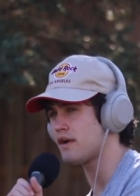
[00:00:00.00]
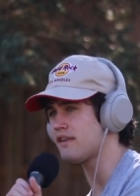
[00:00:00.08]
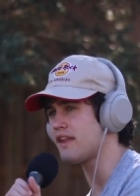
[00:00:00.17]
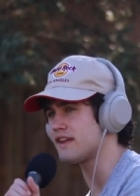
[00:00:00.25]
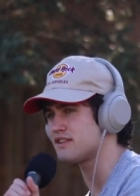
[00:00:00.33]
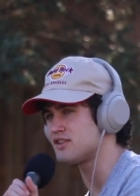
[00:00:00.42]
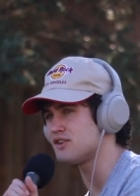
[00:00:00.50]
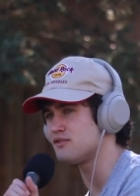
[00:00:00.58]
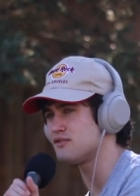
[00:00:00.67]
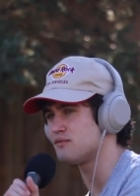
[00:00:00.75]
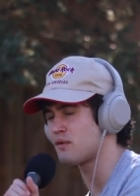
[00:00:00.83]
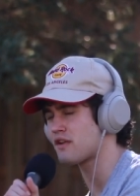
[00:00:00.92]
we're, like
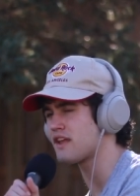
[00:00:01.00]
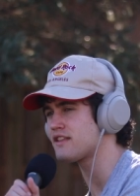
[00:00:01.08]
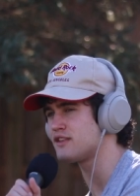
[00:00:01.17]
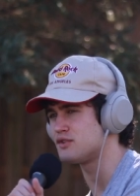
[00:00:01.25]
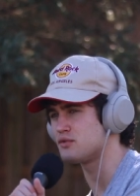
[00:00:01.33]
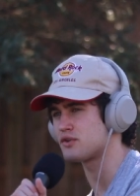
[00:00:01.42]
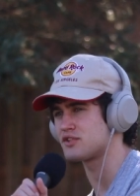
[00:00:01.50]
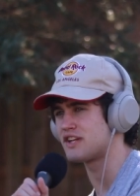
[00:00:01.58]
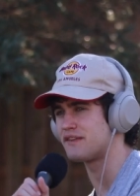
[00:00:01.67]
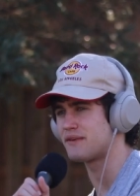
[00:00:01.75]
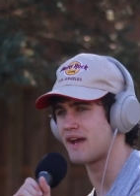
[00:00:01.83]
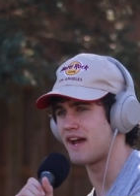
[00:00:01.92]
two. We're like the dual
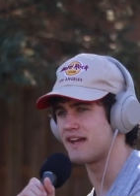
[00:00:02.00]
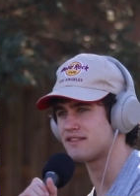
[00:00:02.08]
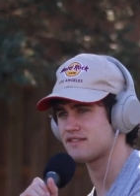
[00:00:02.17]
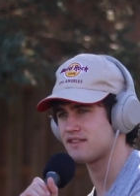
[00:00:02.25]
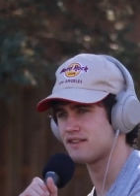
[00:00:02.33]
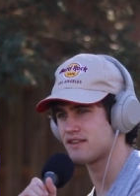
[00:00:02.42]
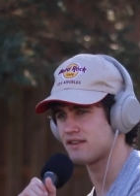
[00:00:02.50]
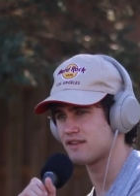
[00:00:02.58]
chip guys. Oh yeah,